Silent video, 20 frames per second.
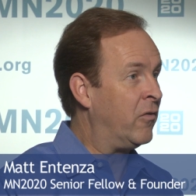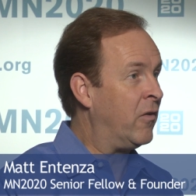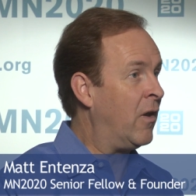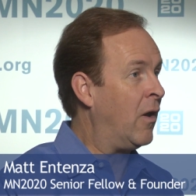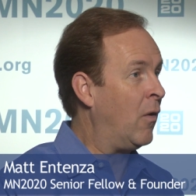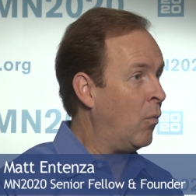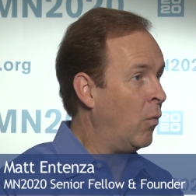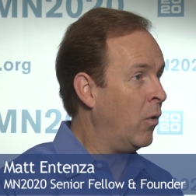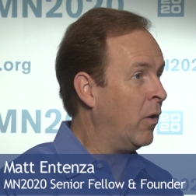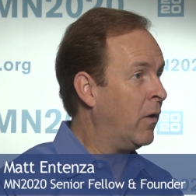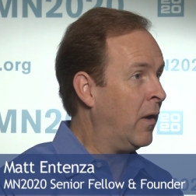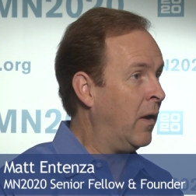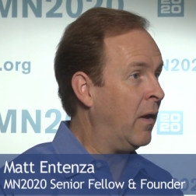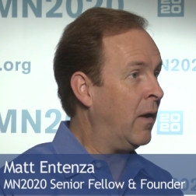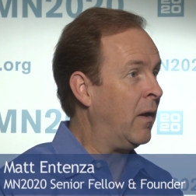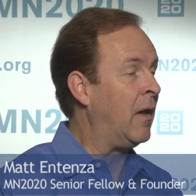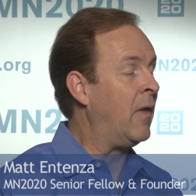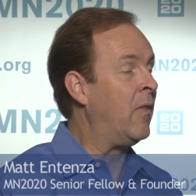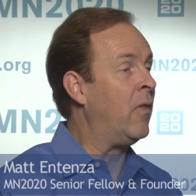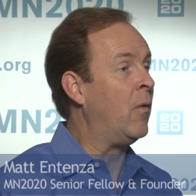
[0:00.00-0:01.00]
is not
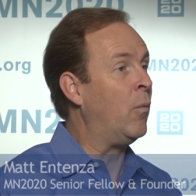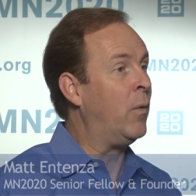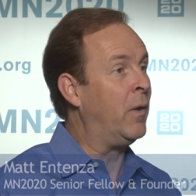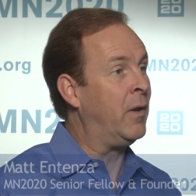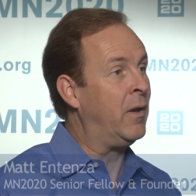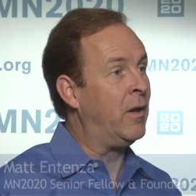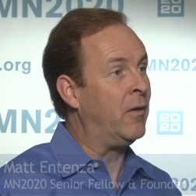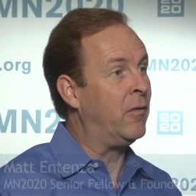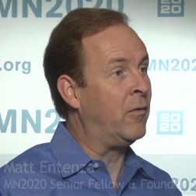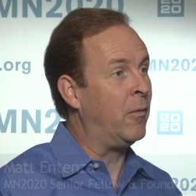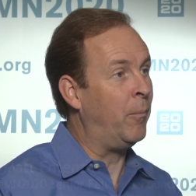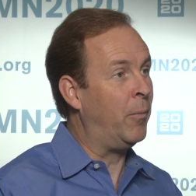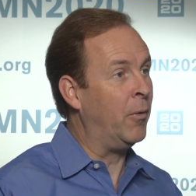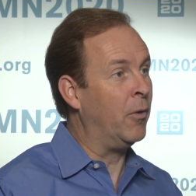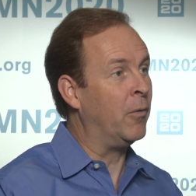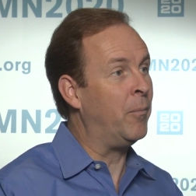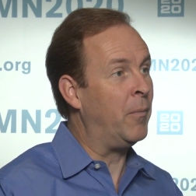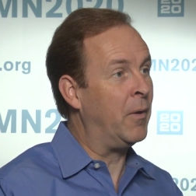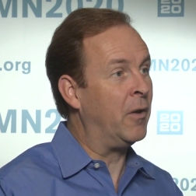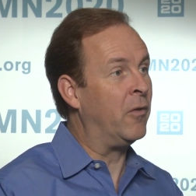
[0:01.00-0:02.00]
working and that we need to
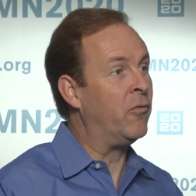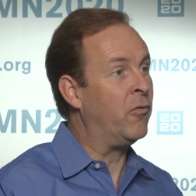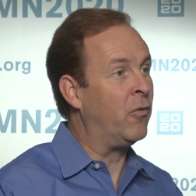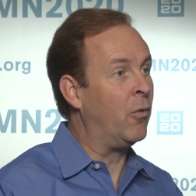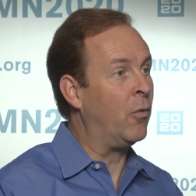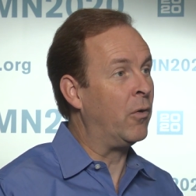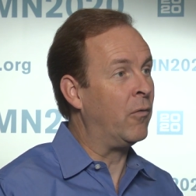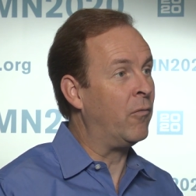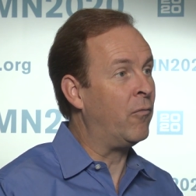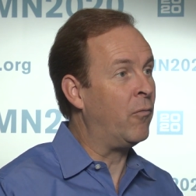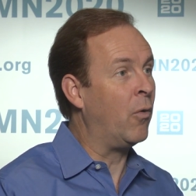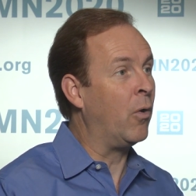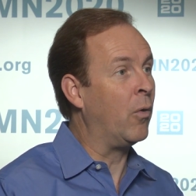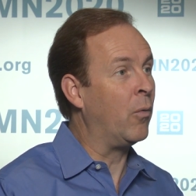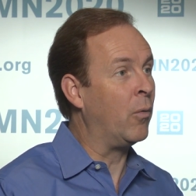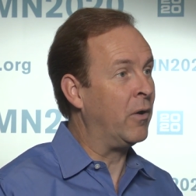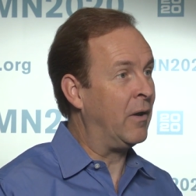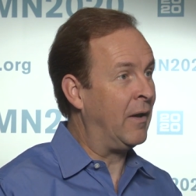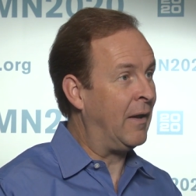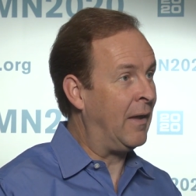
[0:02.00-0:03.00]
build Minnesota
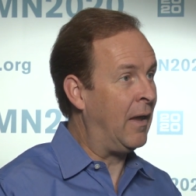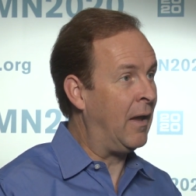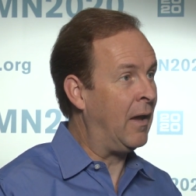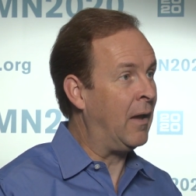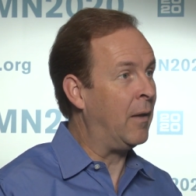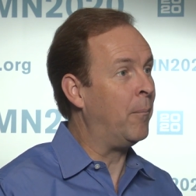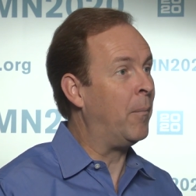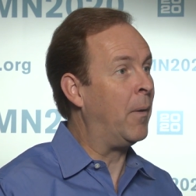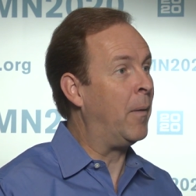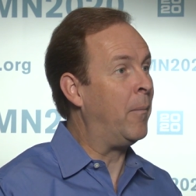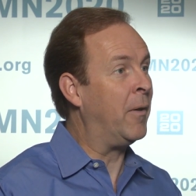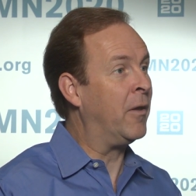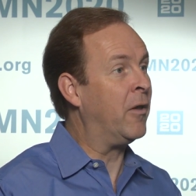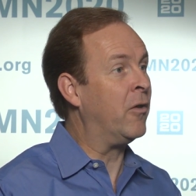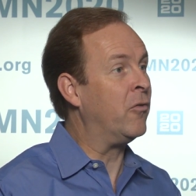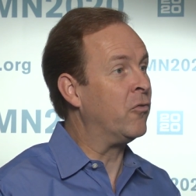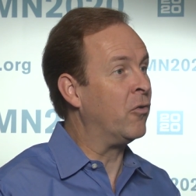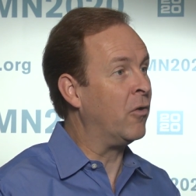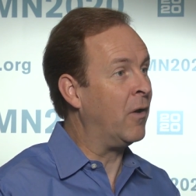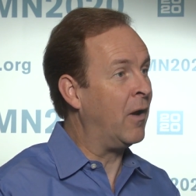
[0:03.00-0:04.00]
forward again by making
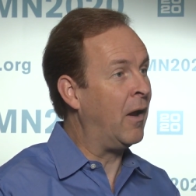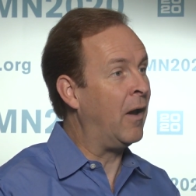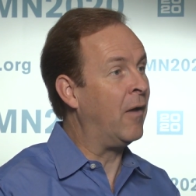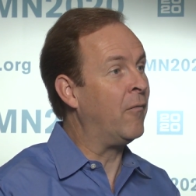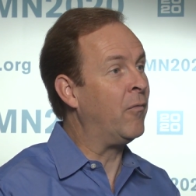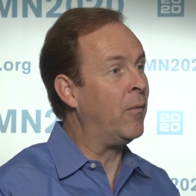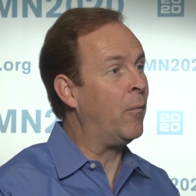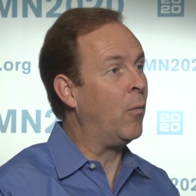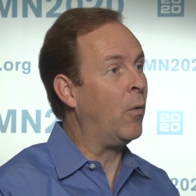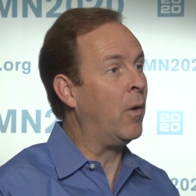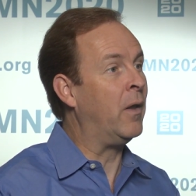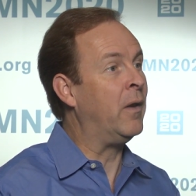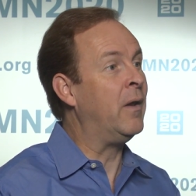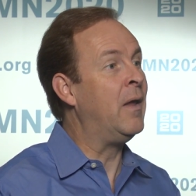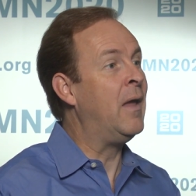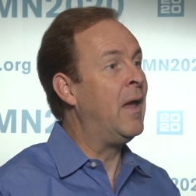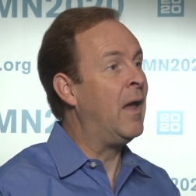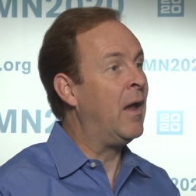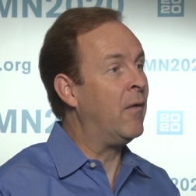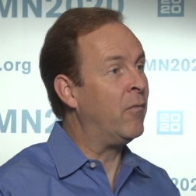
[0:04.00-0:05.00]
sure everyone,
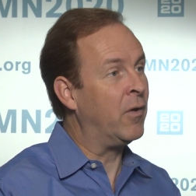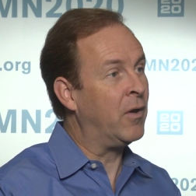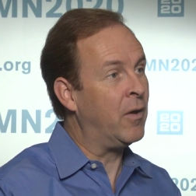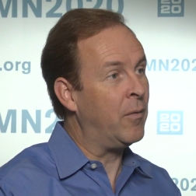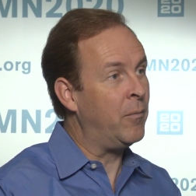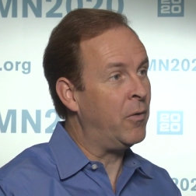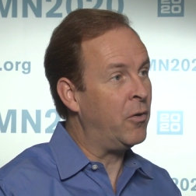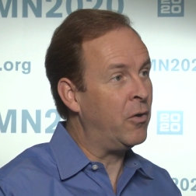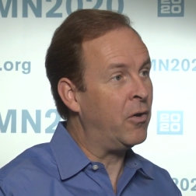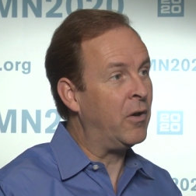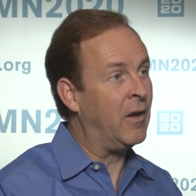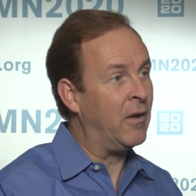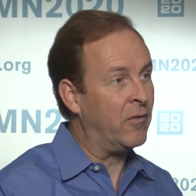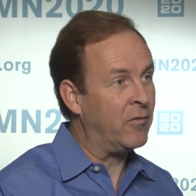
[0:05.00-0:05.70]
every community